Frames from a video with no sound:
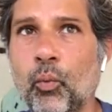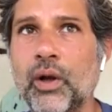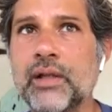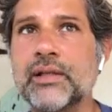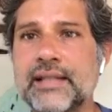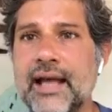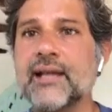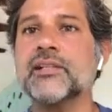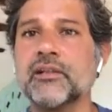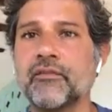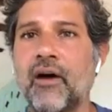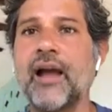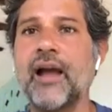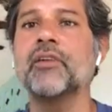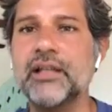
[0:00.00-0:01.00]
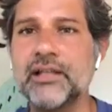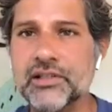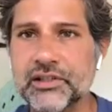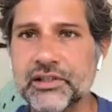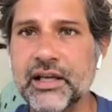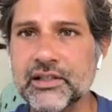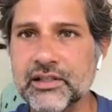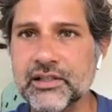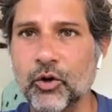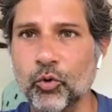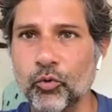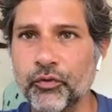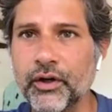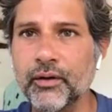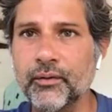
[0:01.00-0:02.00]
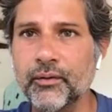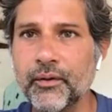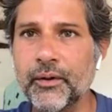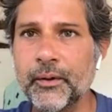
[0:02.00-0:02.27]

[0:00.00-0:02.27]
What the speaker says: once their survival instincts are over.